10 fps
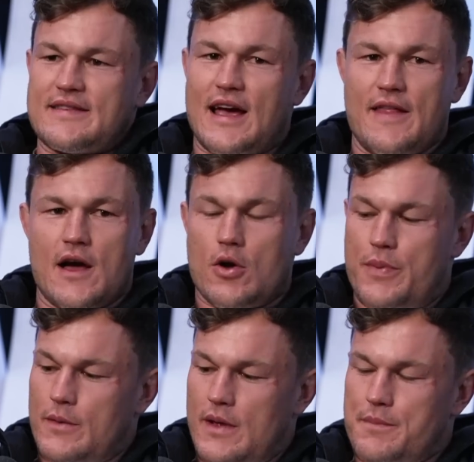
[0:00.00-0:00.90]
And saying that, I
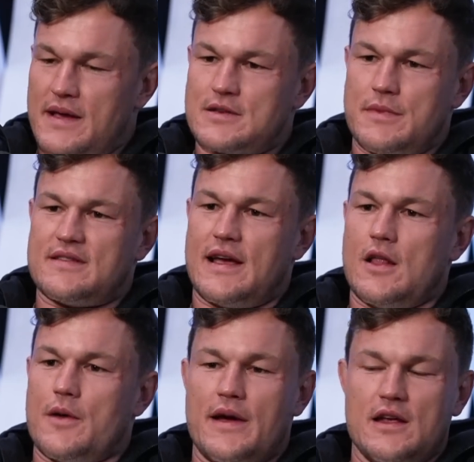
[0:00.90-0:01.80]
got people like messaging me
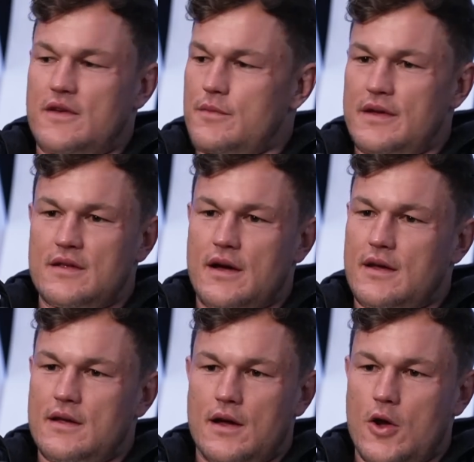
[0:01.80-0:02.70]
saying like, "Mate, you've given me
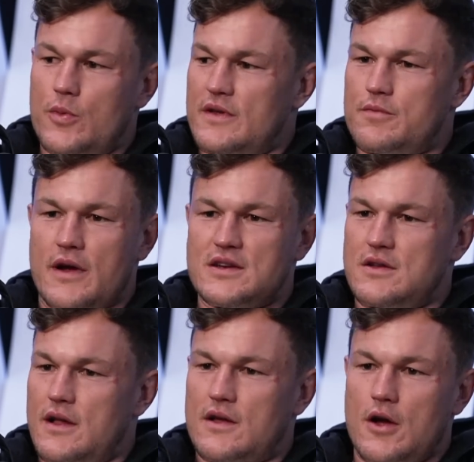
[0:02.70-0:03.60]
like hope and
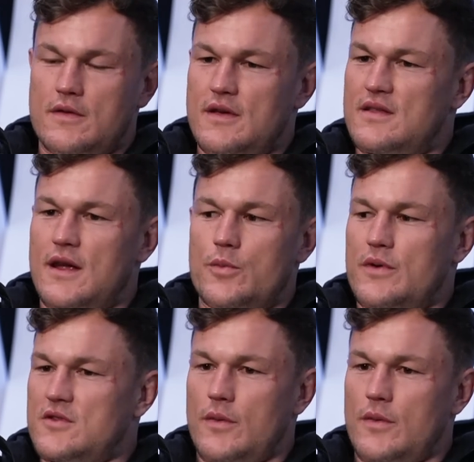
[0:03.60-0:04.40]
inspiration to like go through therapy,